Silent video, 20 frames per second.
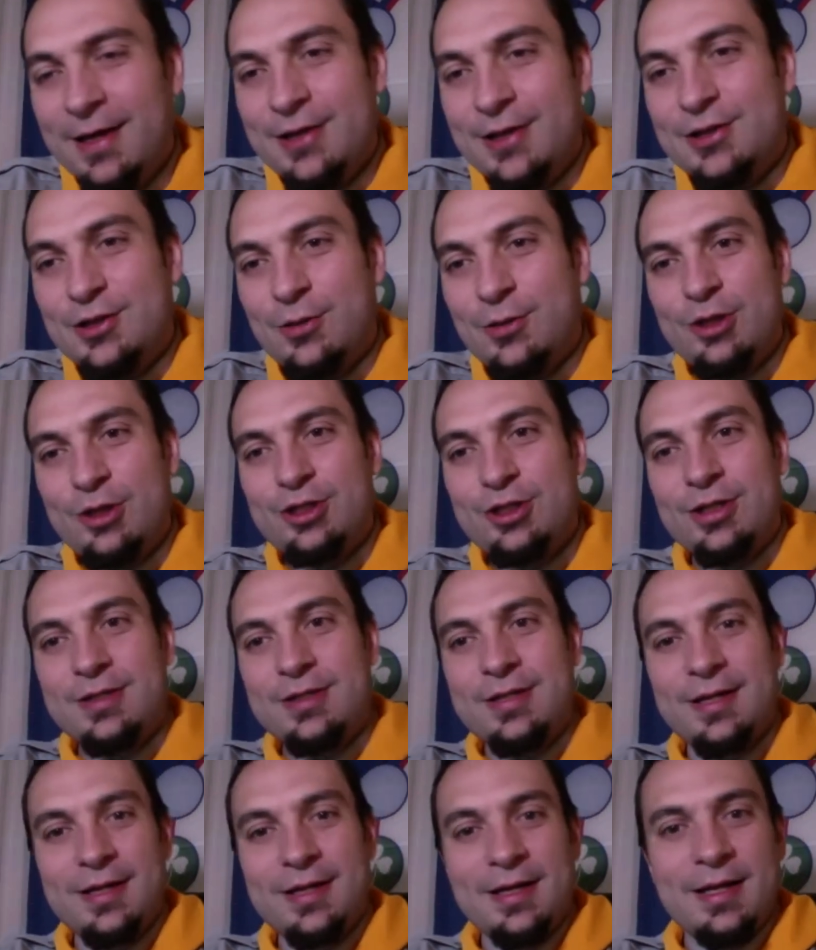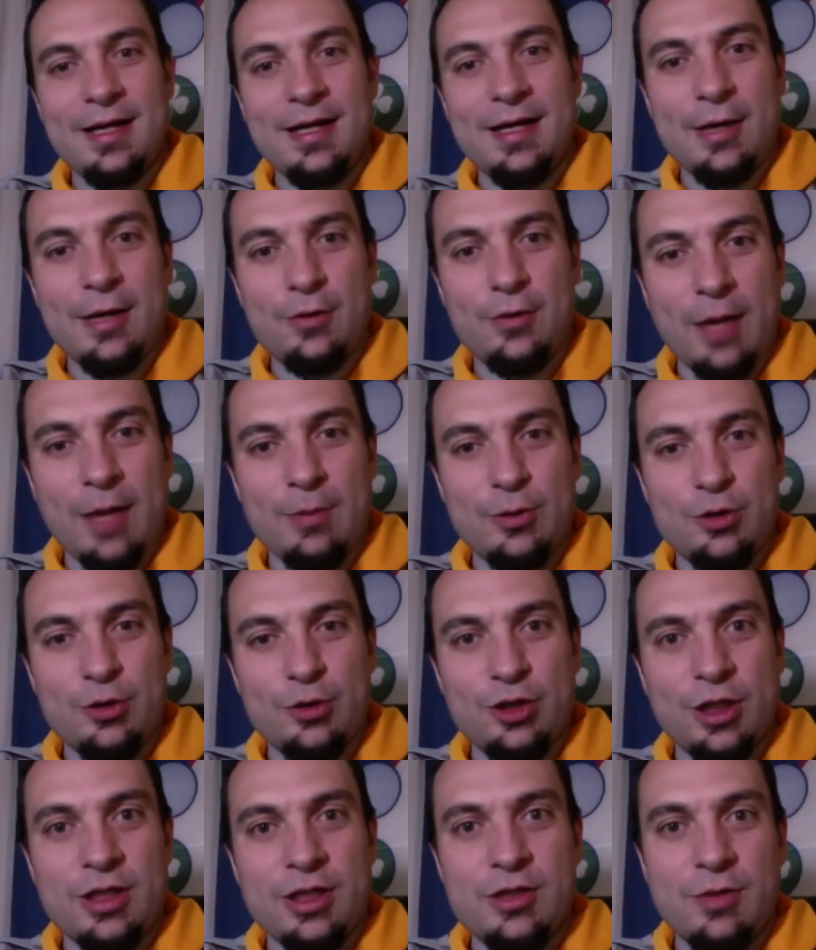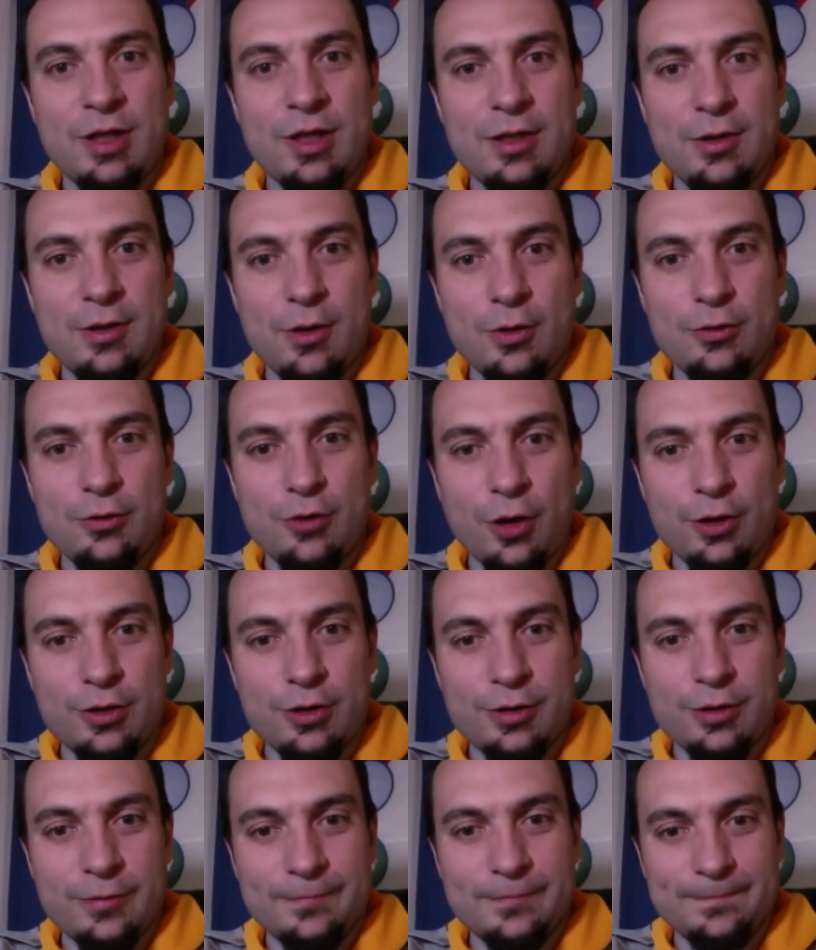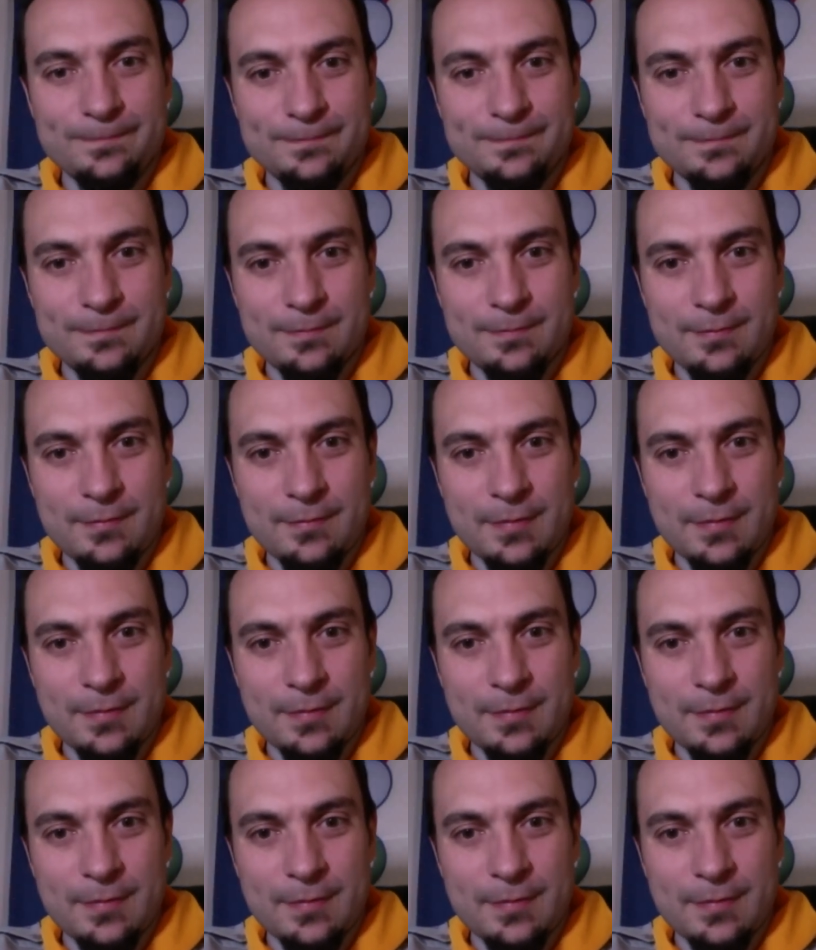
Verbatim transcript: So Richard, are you able to share the screen or not? Yes,